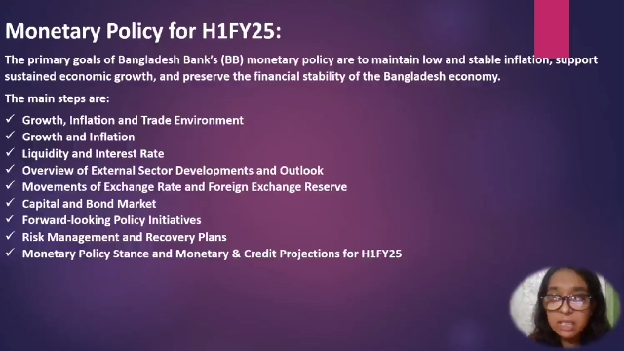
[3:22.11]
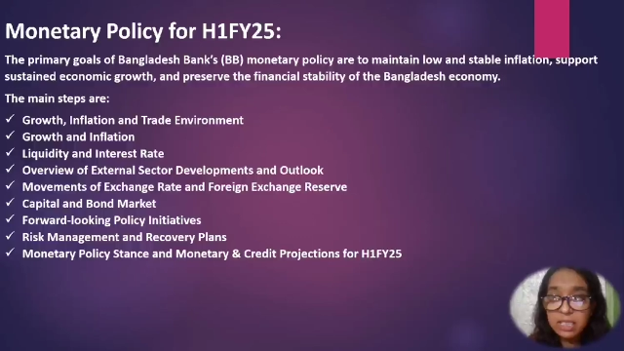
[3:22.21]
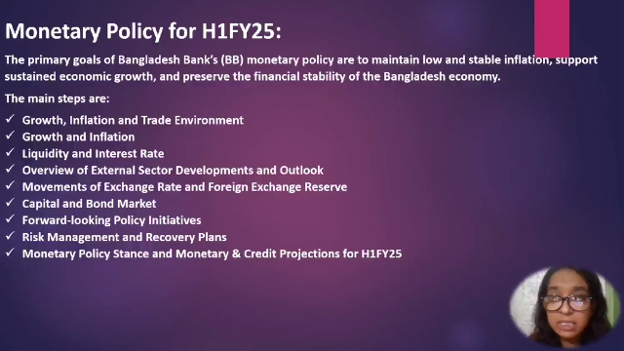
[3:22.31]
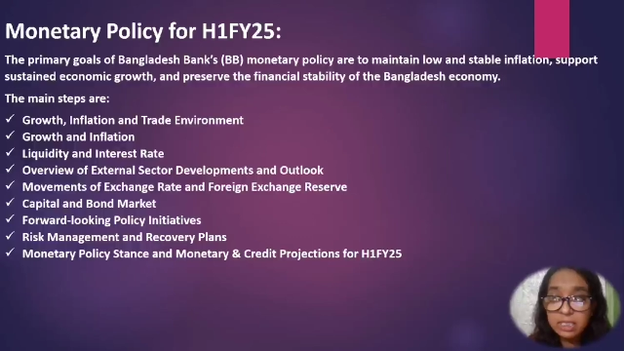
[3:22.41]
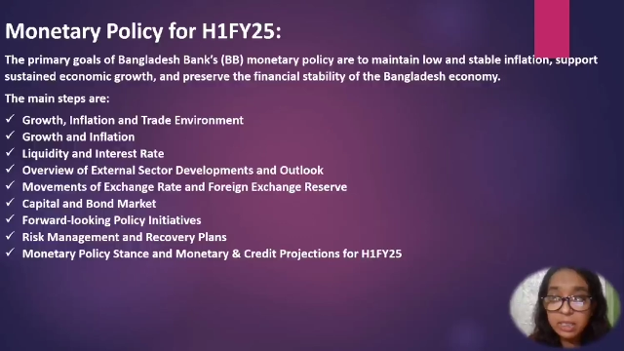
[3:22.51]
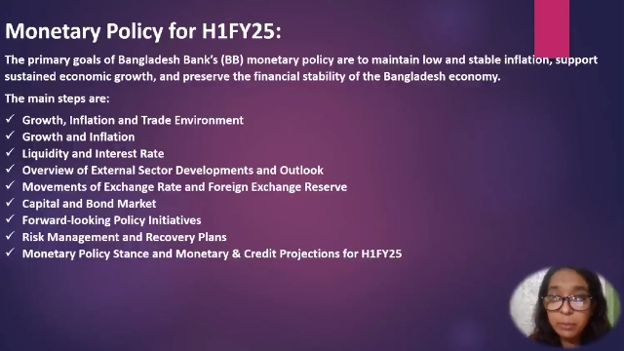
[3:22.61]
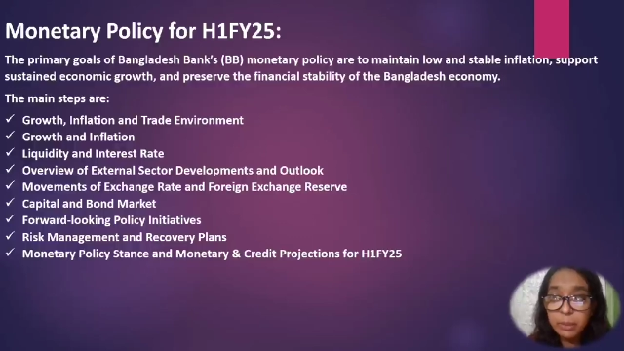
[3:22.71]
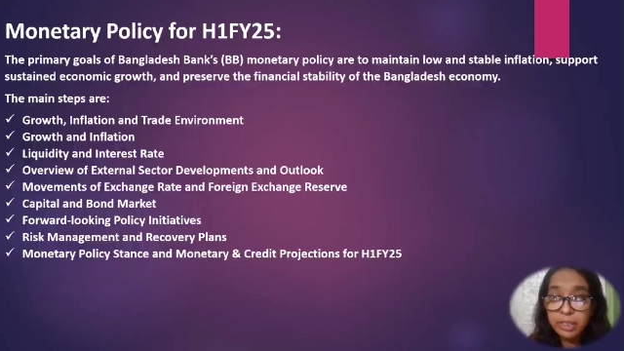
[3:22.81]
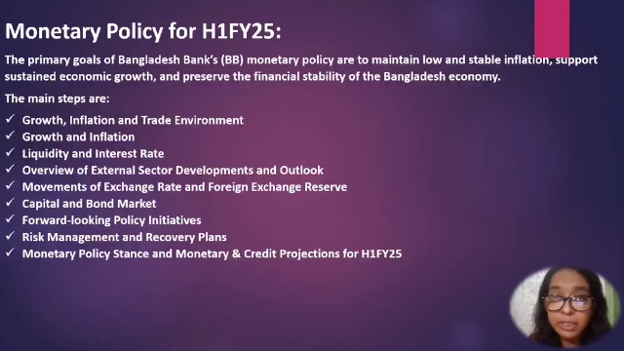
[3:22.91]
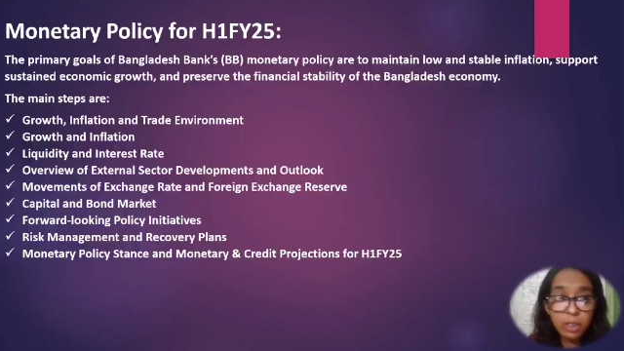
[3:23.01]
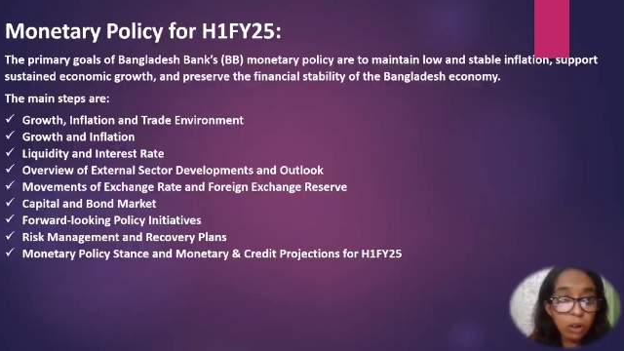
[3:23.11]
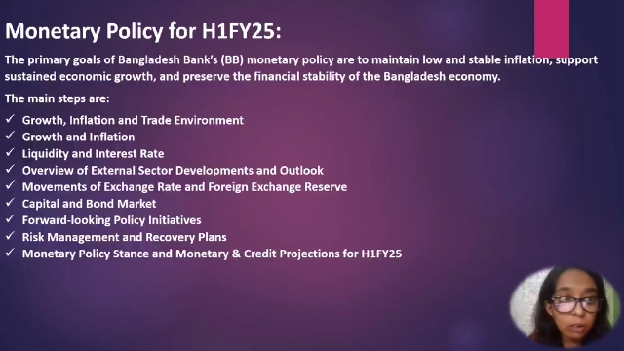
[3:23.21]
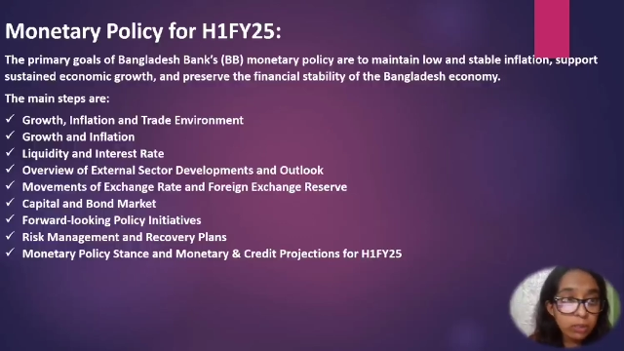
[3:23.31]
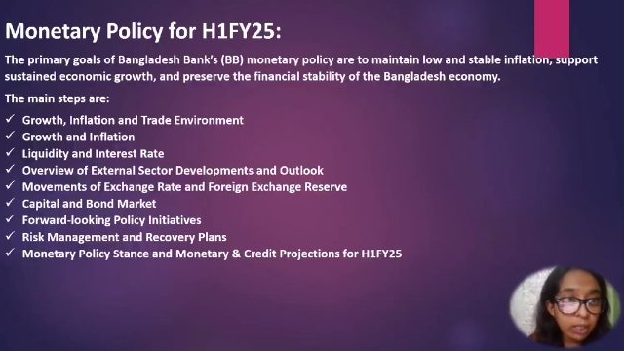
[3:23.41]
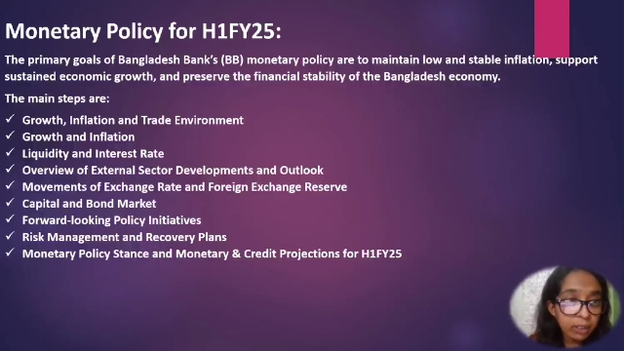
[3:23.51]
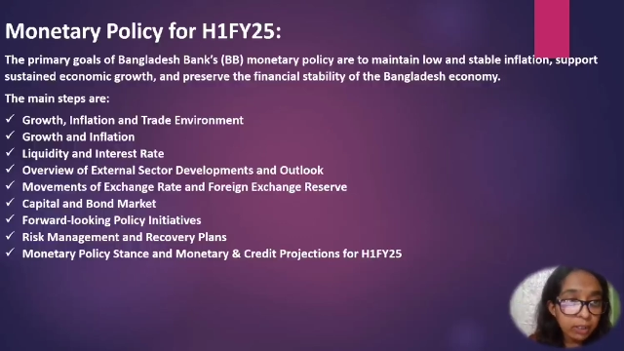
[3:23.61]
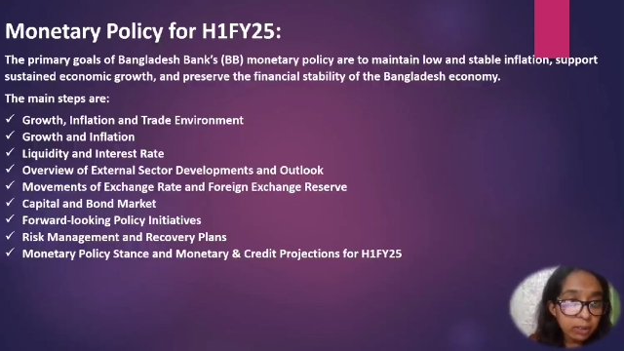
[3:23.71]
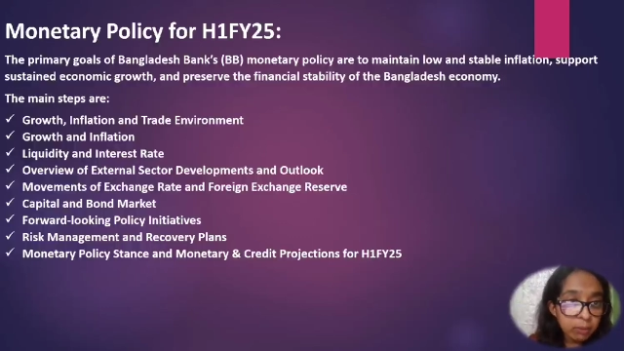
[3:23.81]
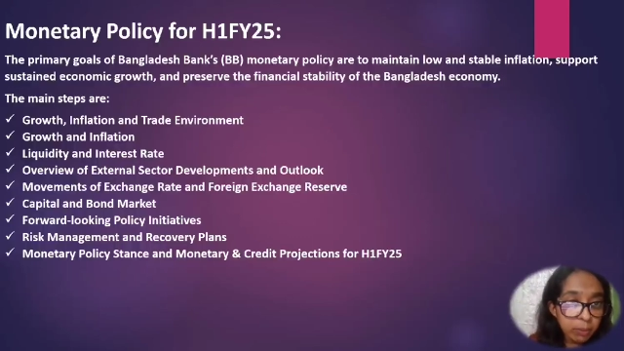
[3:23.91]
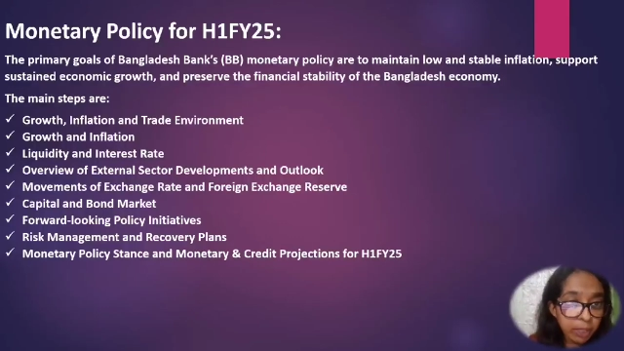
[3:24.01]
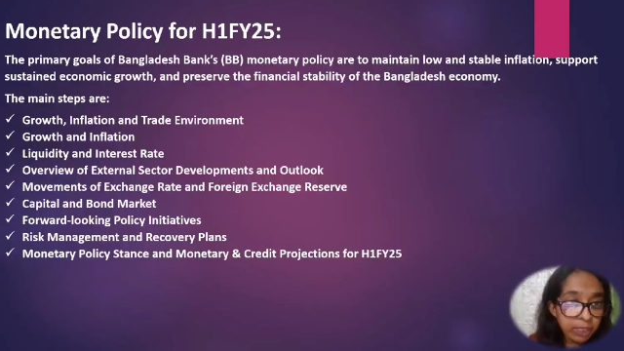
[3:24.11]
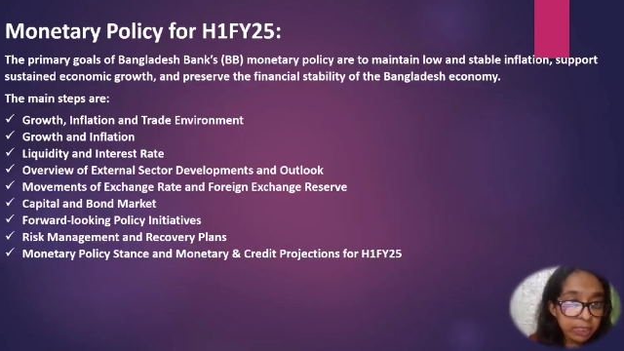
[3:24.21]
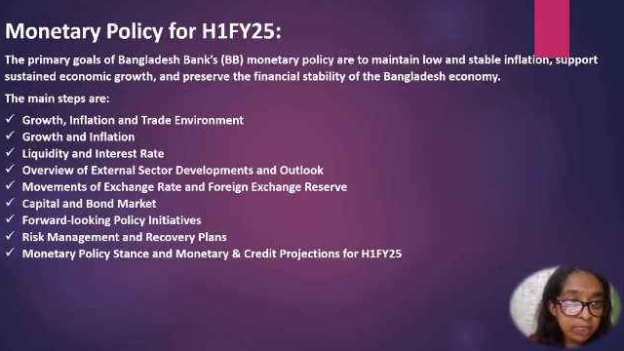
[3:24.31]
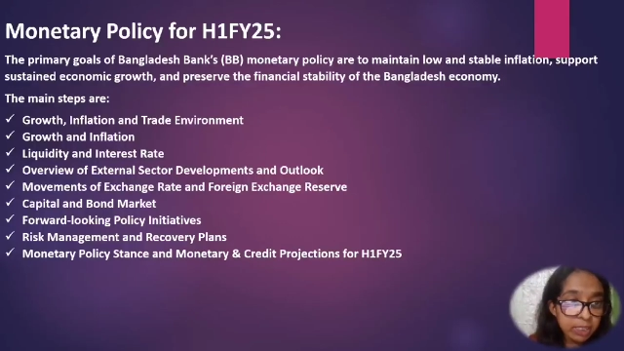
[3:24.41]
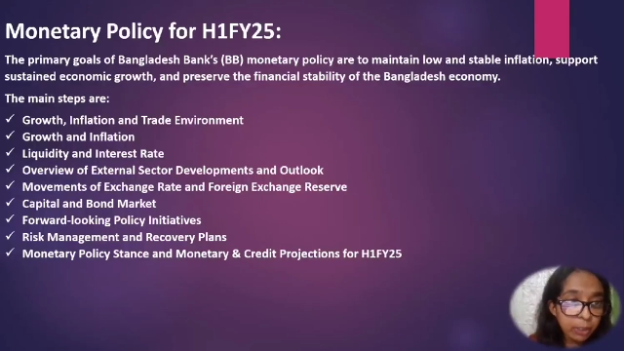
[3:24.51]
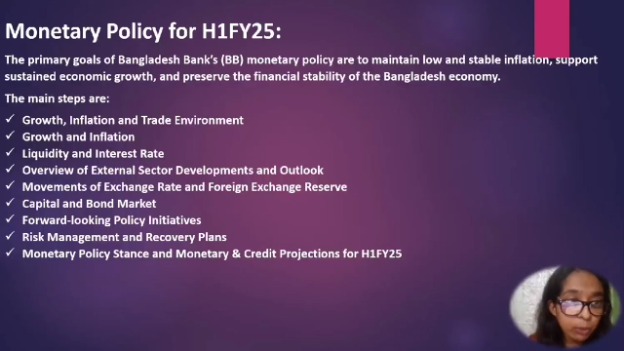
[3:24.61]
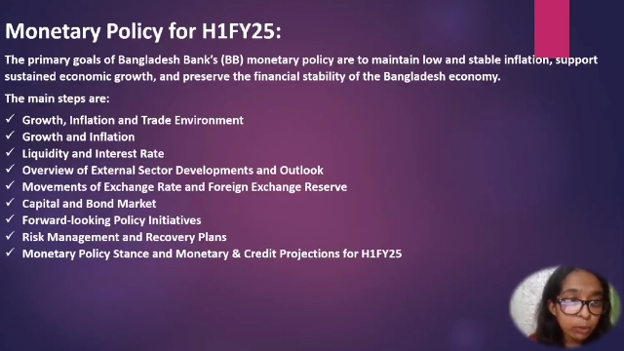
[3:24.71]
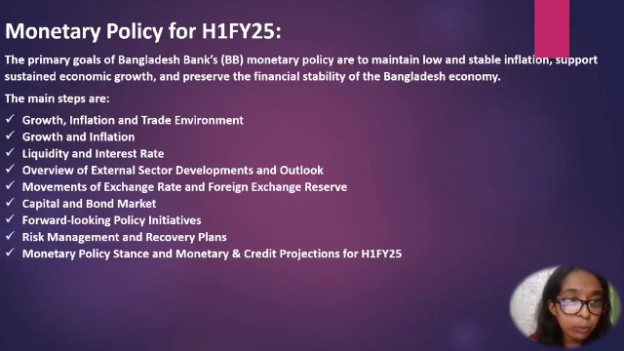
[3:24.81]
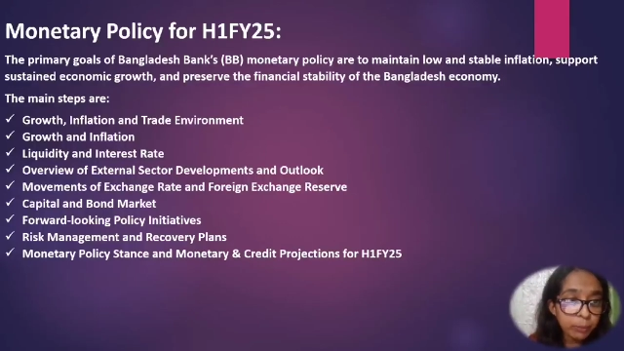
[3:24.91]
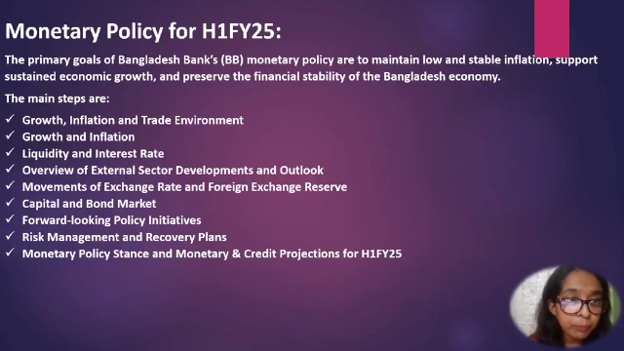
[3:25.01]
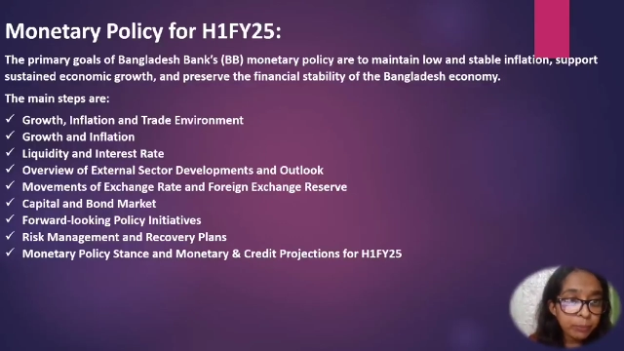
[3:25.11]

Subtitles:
stability of the Bangladesh economy.